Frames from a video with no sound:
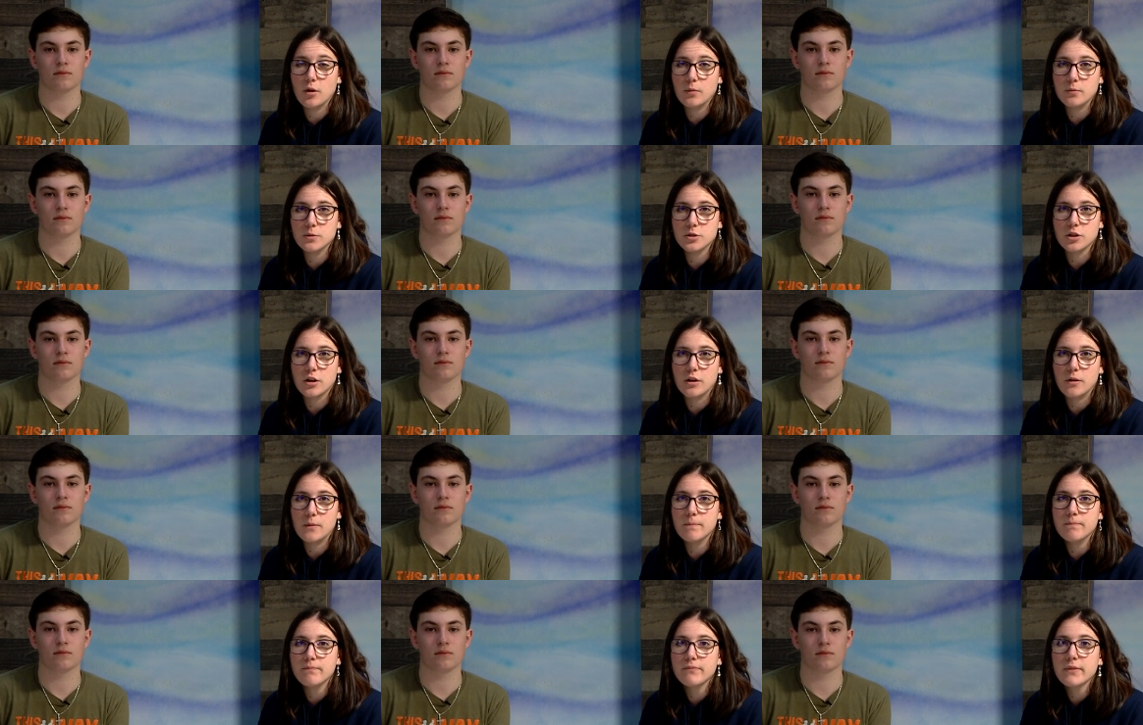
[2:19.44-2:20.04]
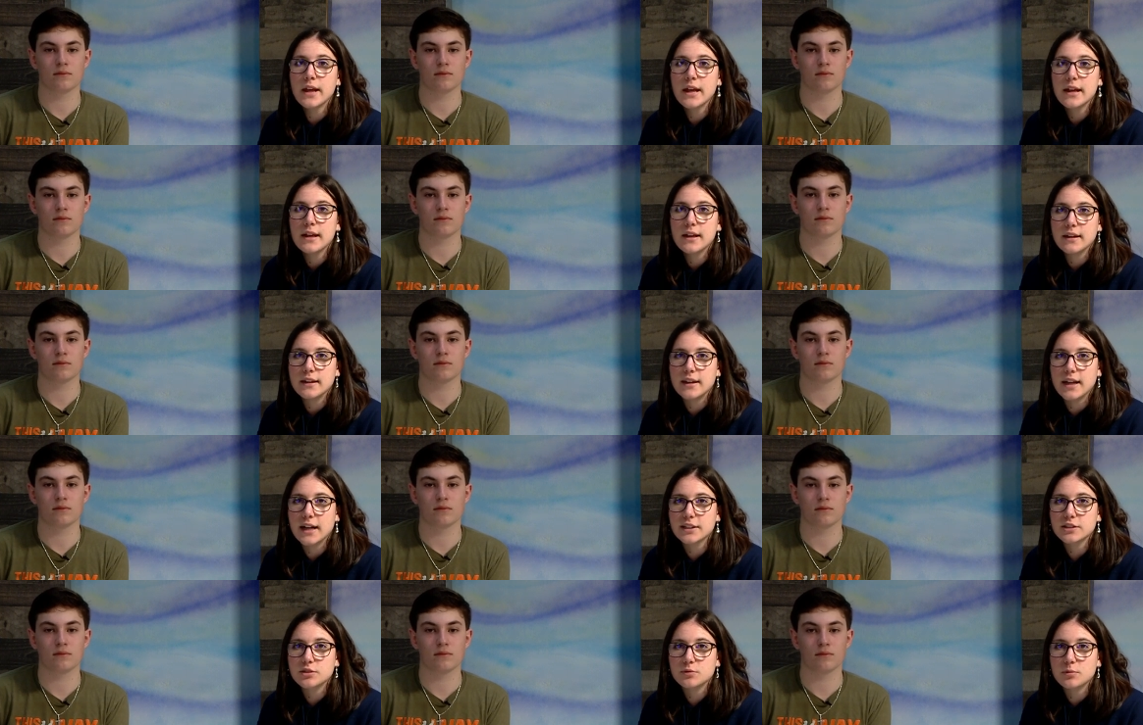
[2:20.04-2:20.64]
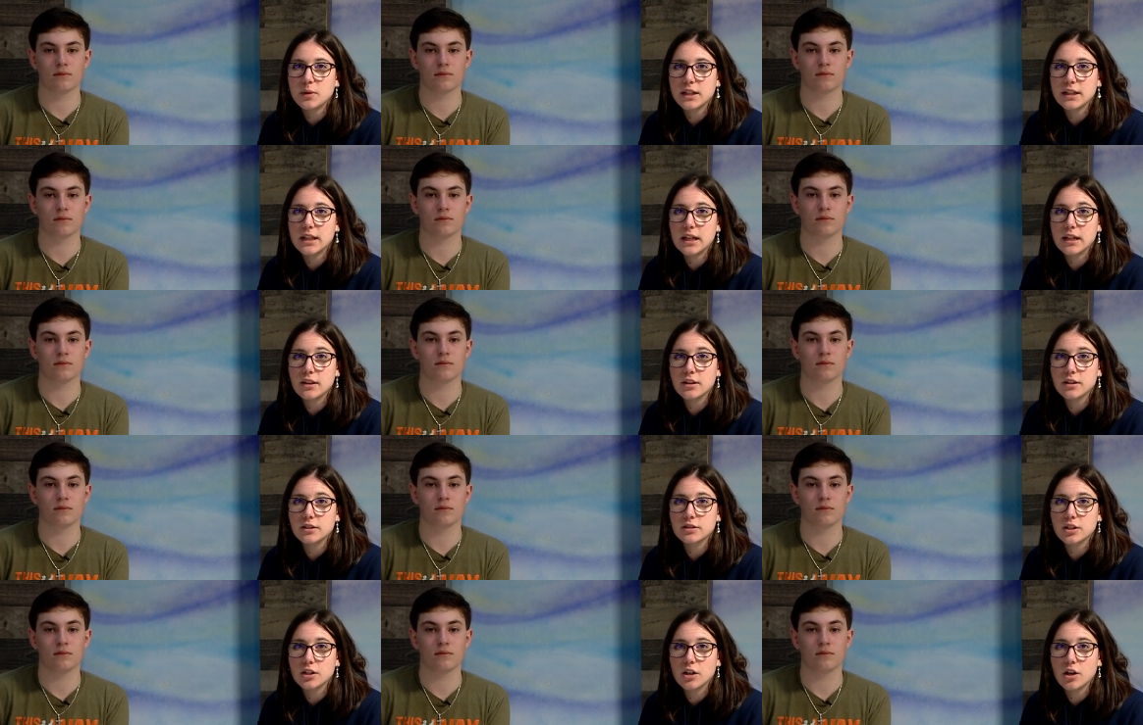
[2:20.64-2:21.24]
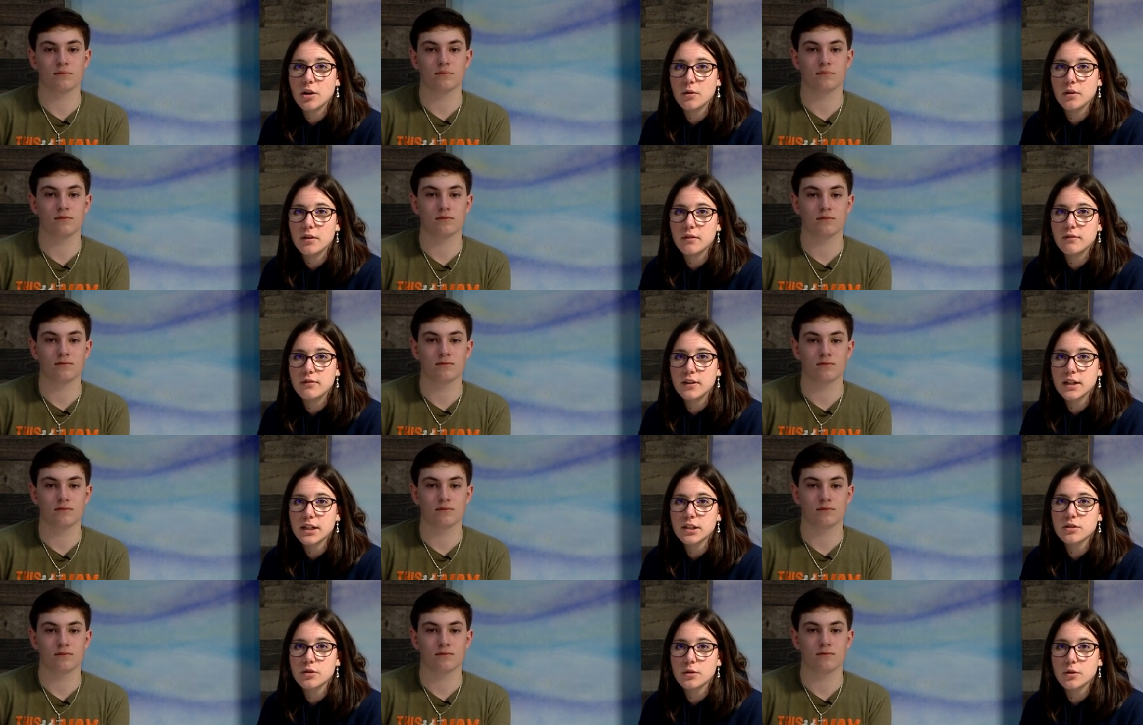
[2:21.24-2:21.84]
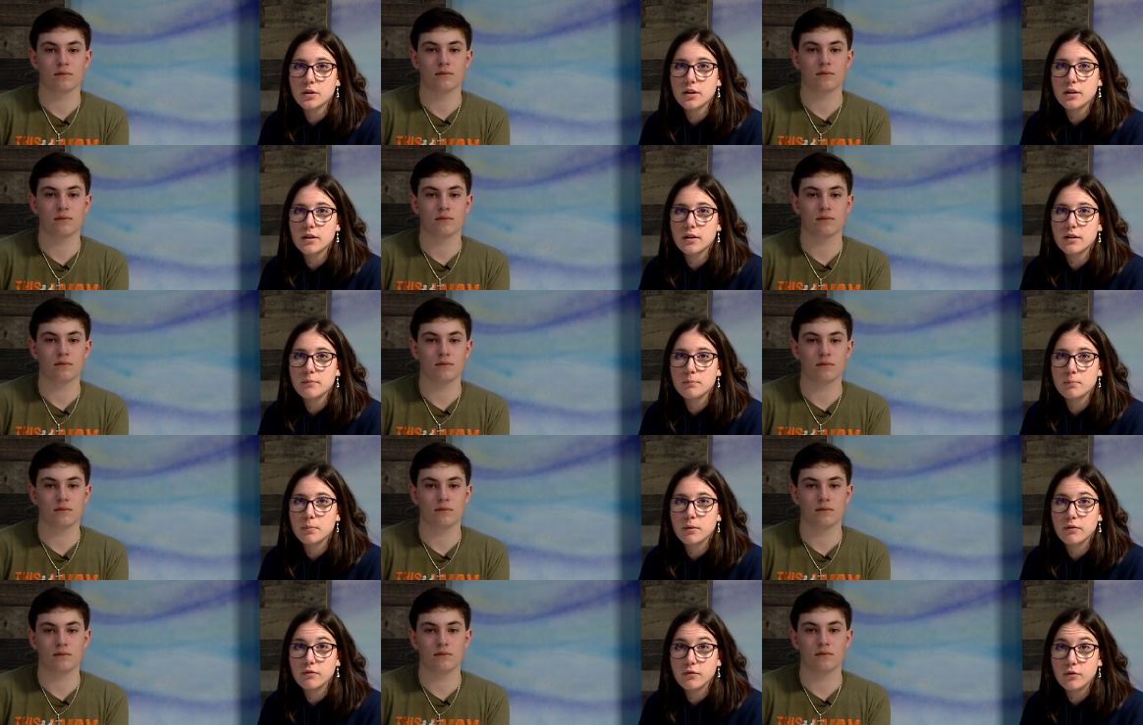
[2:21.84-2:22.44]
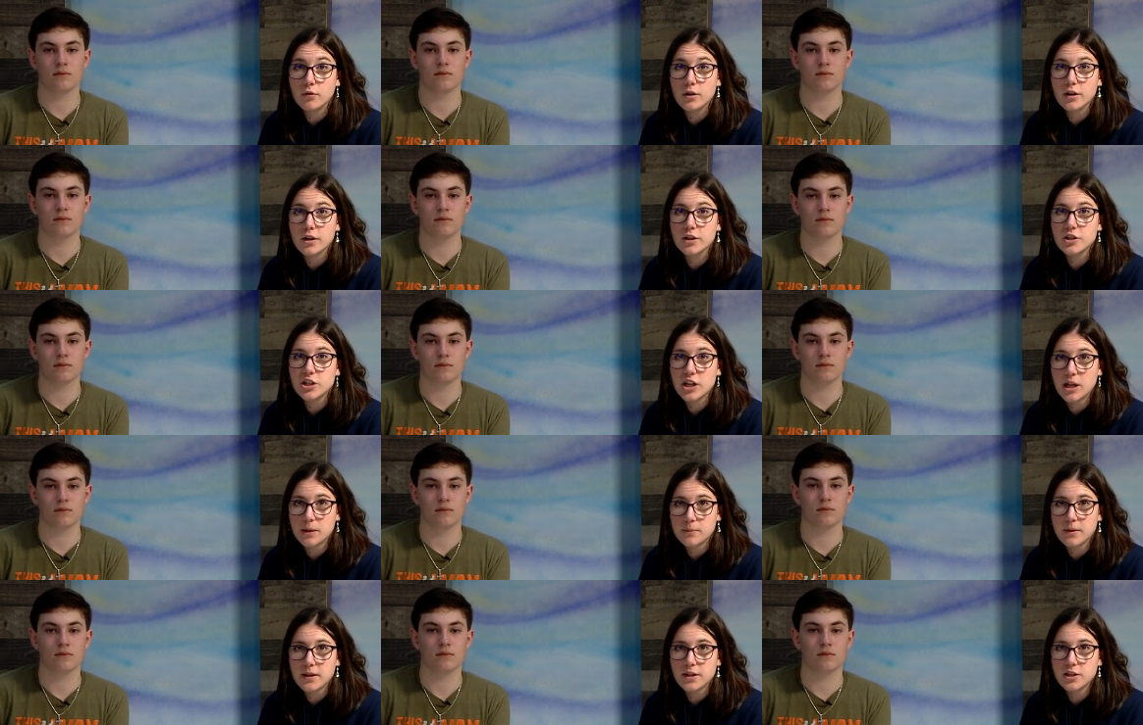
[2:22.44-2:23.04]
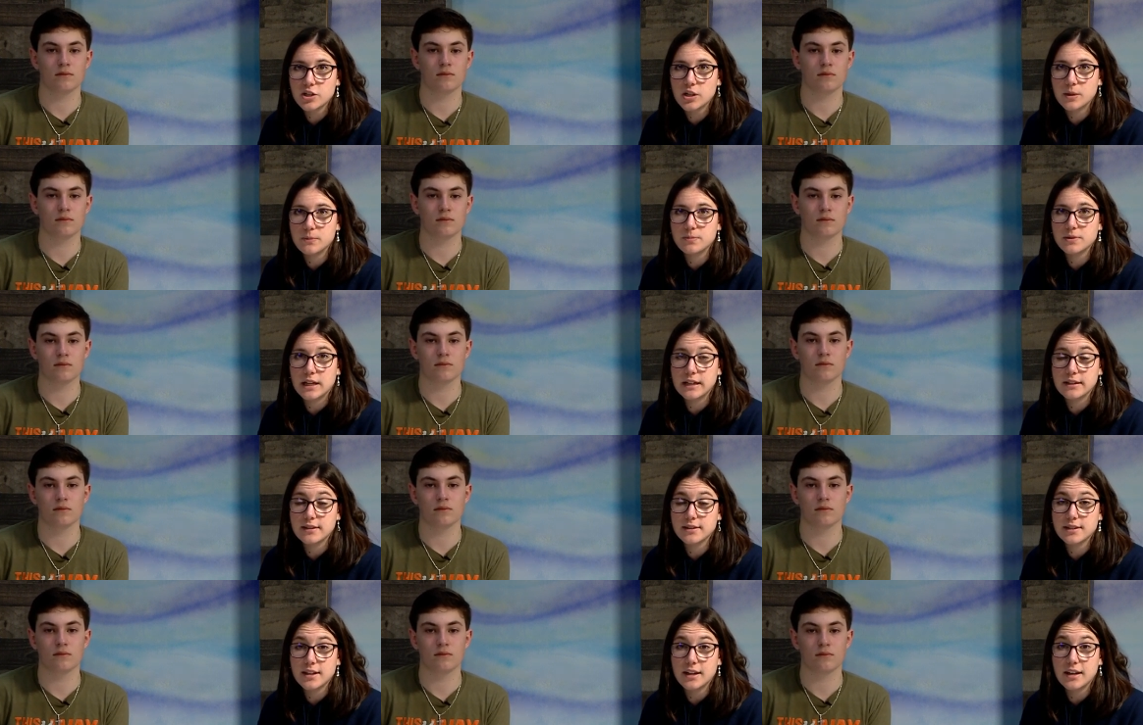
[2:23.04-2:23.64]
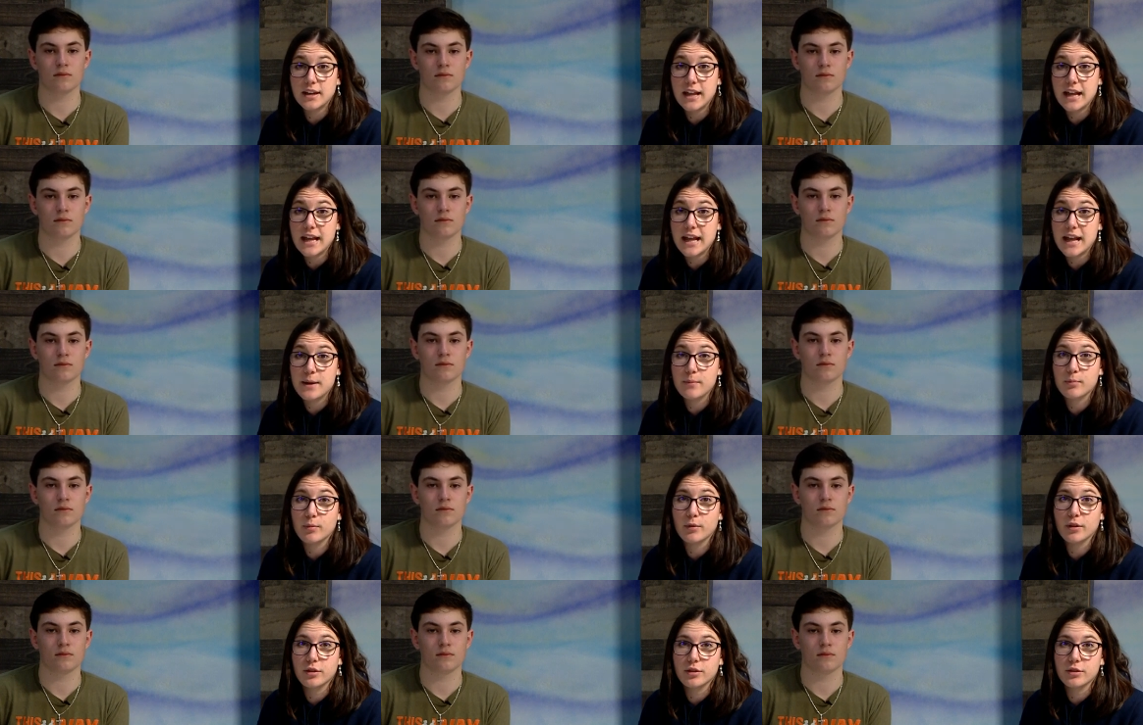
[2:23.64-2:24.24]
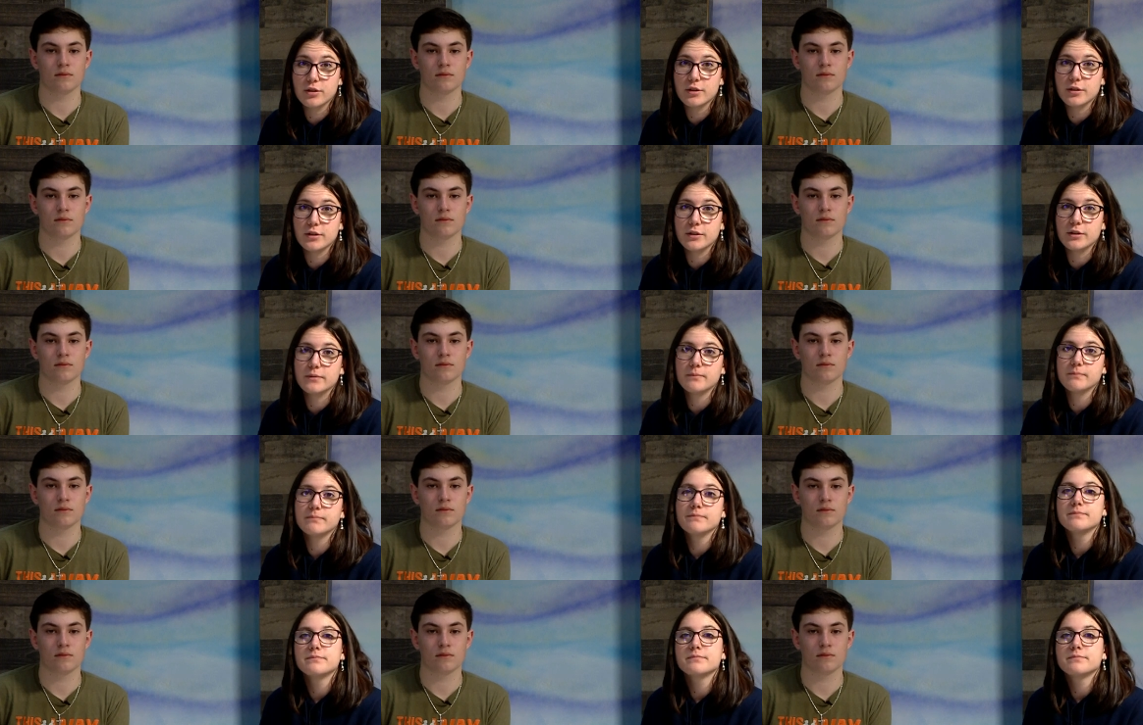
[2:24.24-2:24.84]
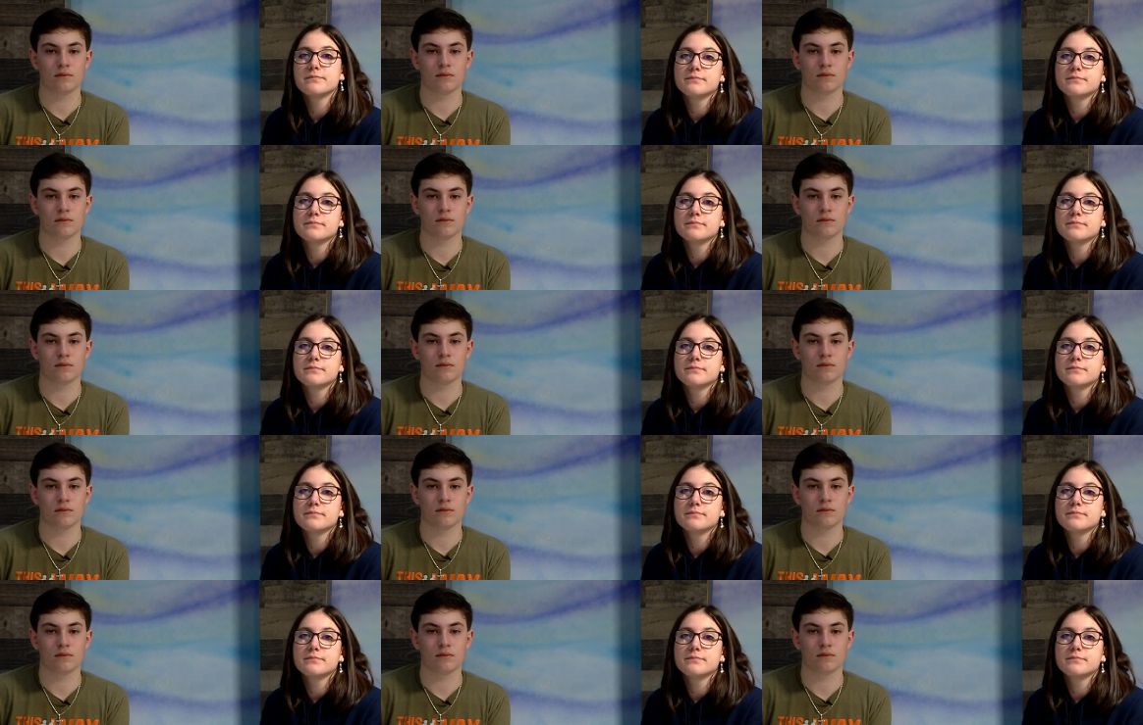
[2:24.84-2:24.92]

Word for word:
Speaker 1: at the home show. Next week, they look to go to Victor before championships on Sunday, April 3rd.